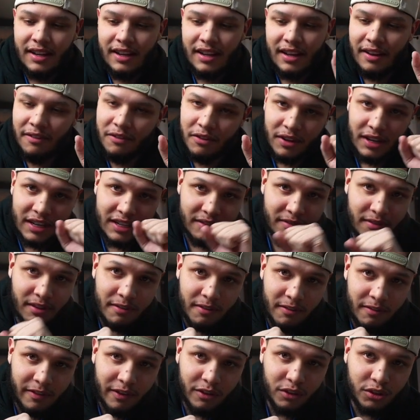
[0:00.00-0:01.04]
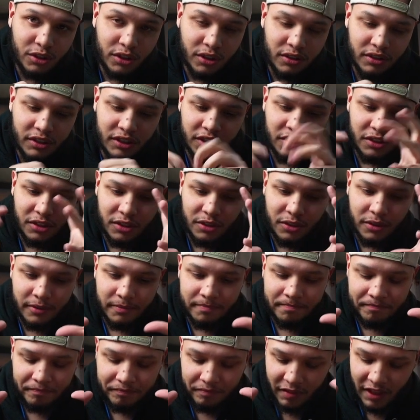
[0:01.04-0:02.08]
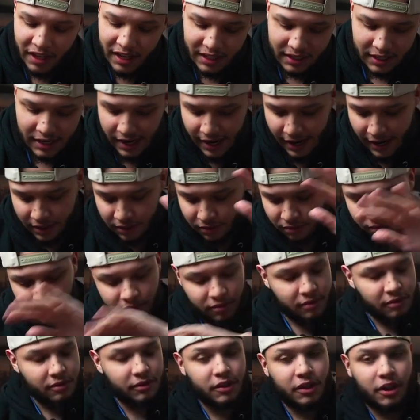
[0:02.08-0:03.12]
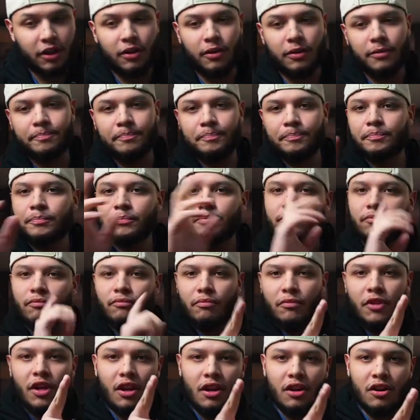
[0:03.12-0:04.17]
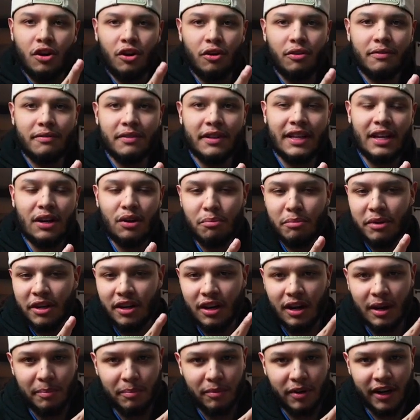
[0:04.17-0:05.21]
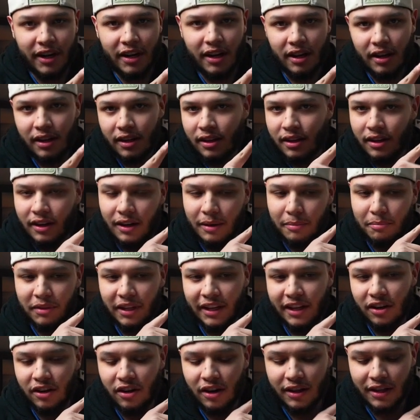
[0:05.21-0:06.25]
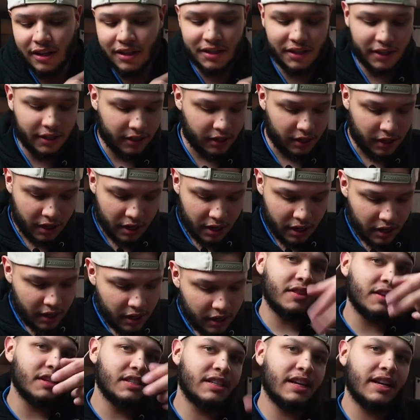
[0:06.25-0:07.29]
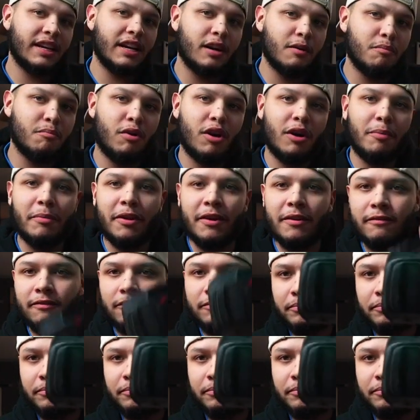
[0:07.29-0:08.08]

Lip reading: if you guys have ever flown drones, you know it's a hassle. So hopefully that will be an upgrade later on this year. In the second compartment,